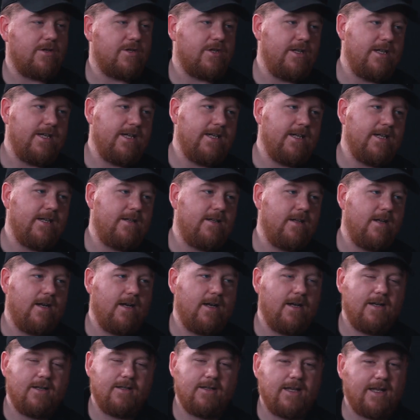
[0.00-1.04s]
needed.
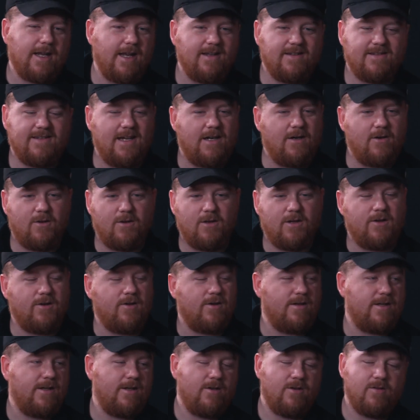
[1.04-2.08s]
Like I said earlier
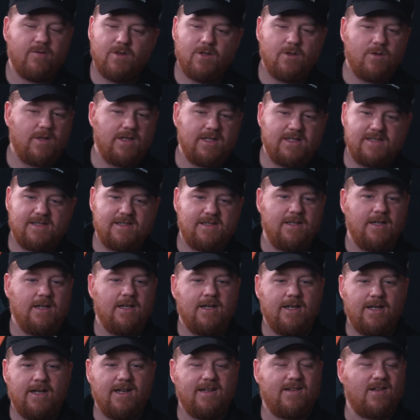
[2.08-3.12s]
in the interview,
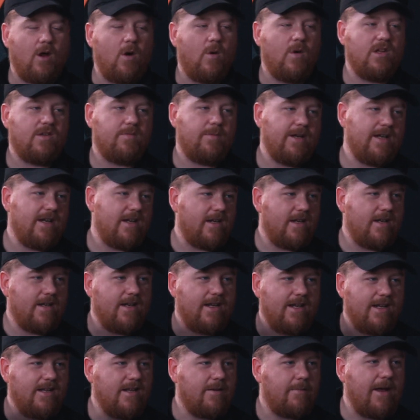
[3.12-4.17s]
it's always been
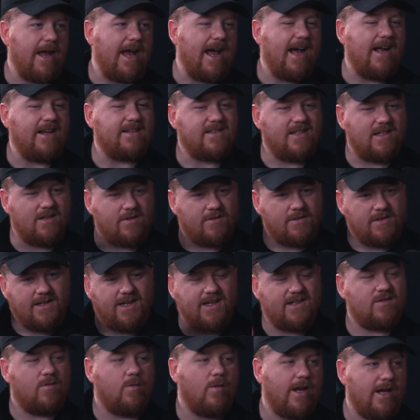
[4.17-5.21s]
in the past is
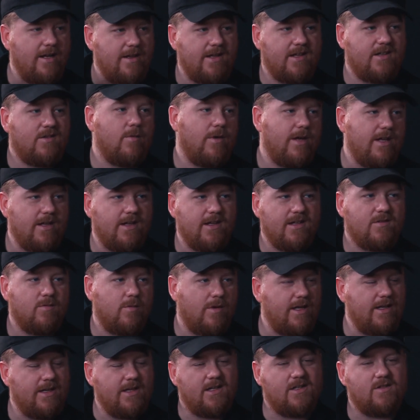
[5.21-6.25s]
this way, this way, this
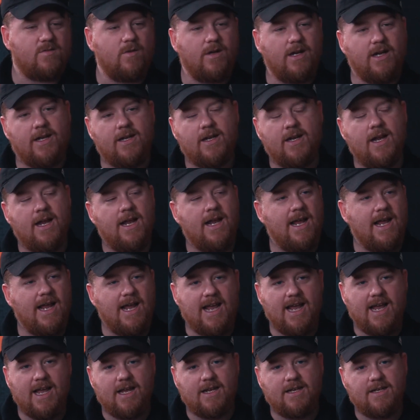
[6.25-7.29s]
way, this way,
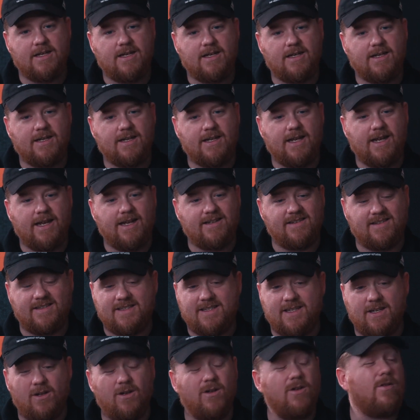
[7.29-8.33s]
and it's
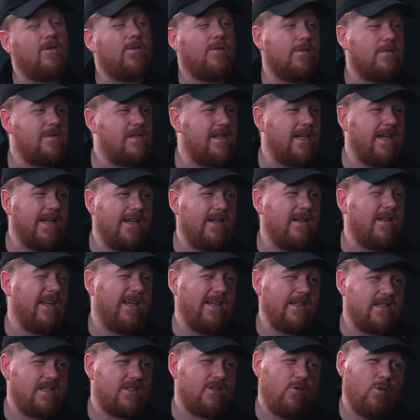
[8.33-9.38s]
still in
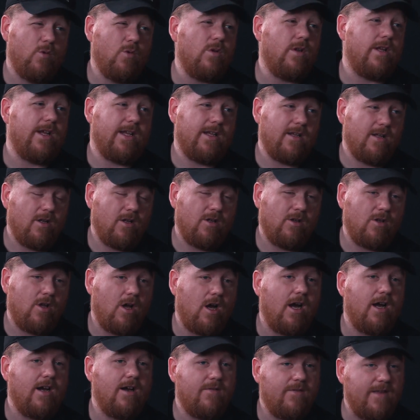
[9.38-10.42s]
schooling. A
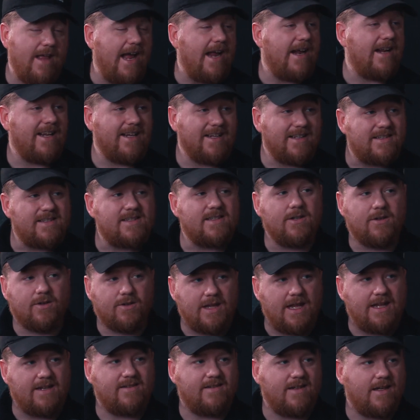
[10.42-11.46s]
lot of that is still
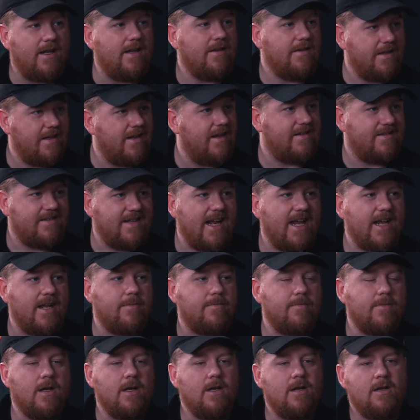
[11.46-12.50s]
that's the
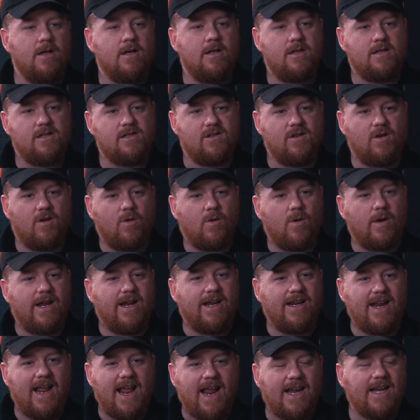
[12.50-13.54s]
same. So
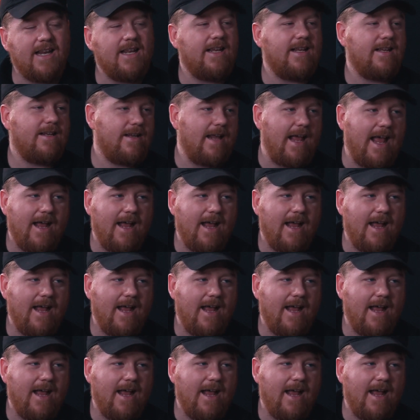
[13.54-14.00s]
in any